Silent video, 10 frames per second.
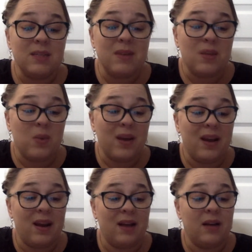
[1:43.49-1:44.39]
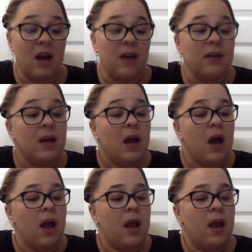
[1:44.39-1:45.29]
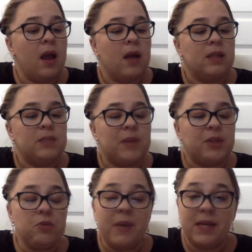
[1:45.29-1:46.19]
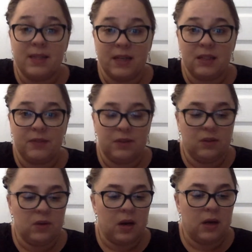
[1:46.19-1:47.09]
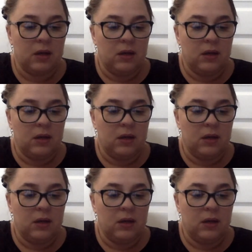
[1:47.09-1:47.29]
Smith went and had gotten a special-made desk for Laura.